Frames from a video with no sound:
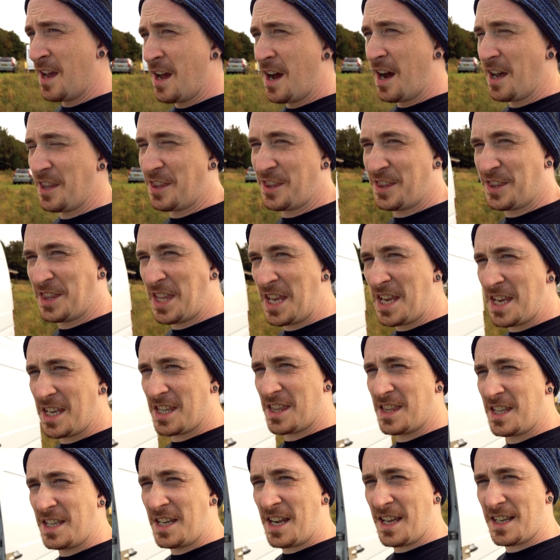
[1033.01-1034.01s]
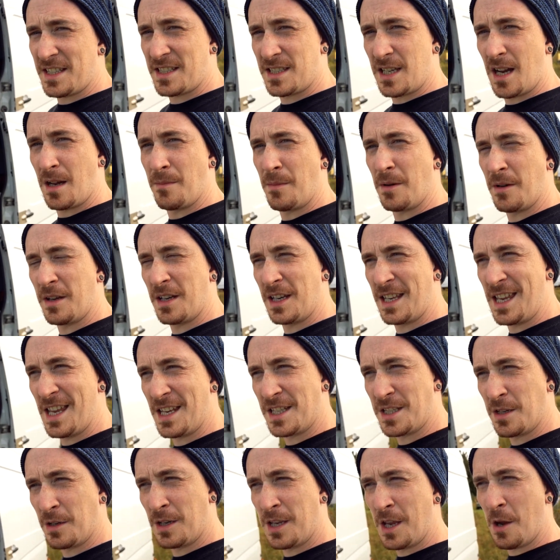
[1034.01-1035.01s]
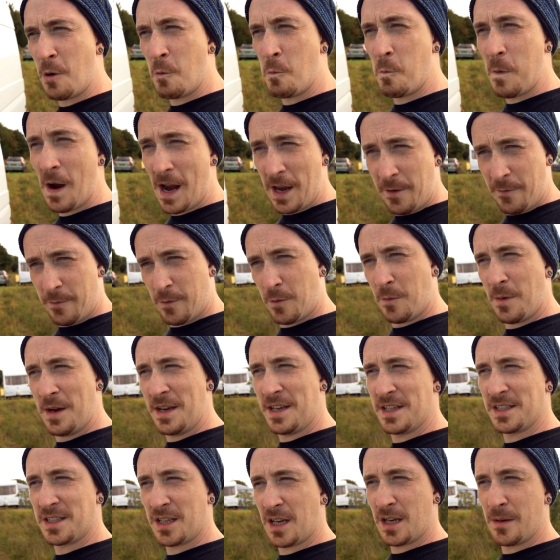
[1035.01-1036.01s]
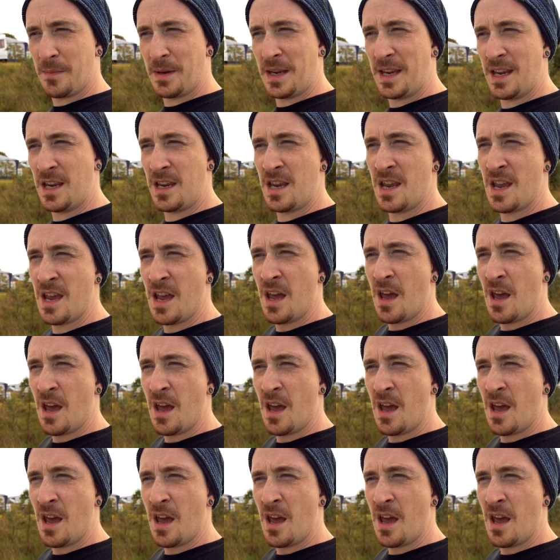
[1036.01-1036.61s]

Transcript: I think the next time I'm going to get away for a week is going to be